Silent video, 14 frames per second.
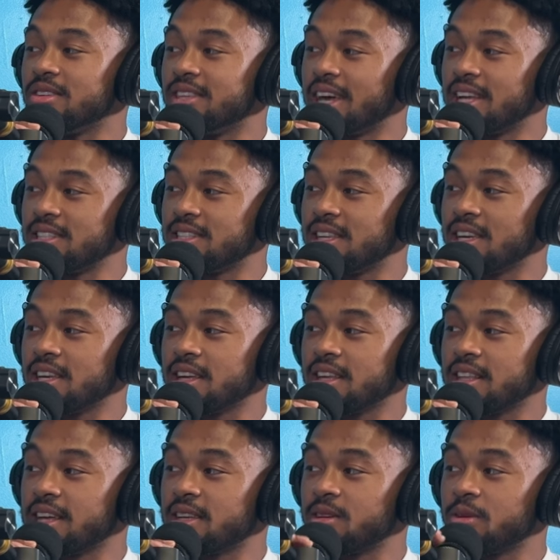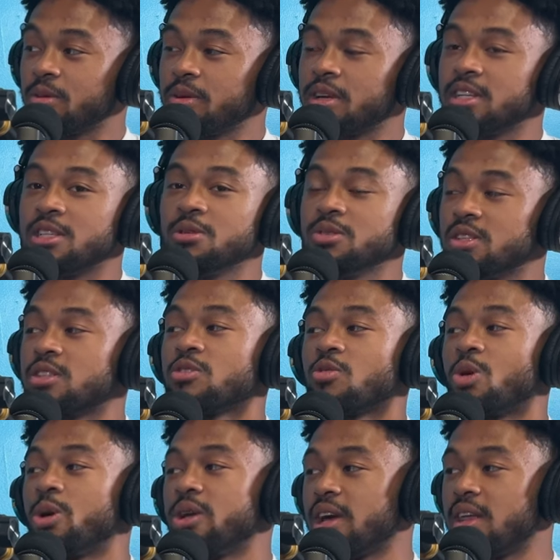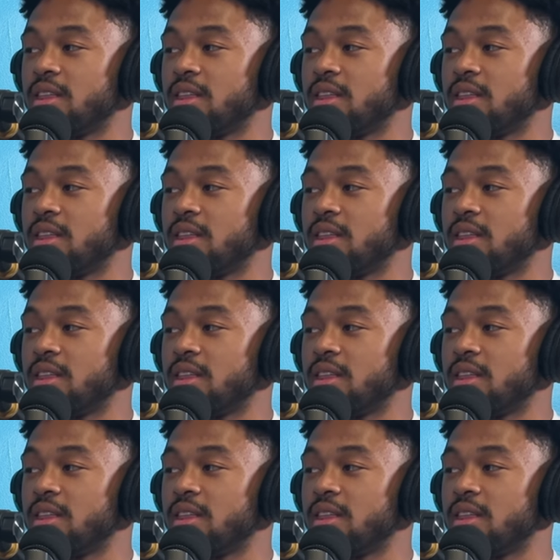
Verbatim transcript: dance thing, like because she was in a sorority, I